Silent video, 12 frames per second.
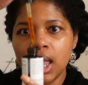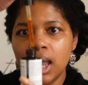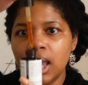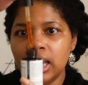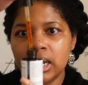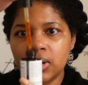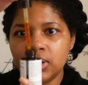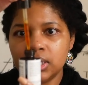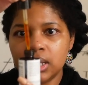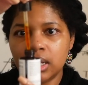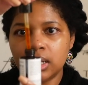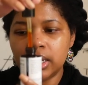And no, it's
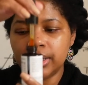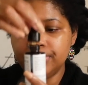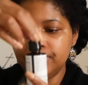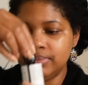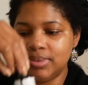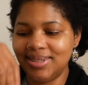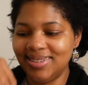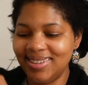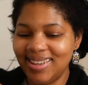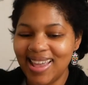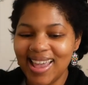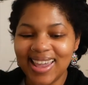not good.
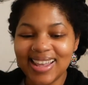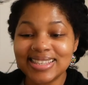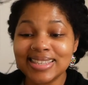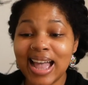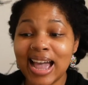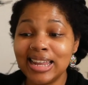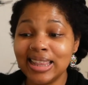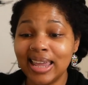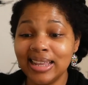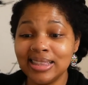It's not like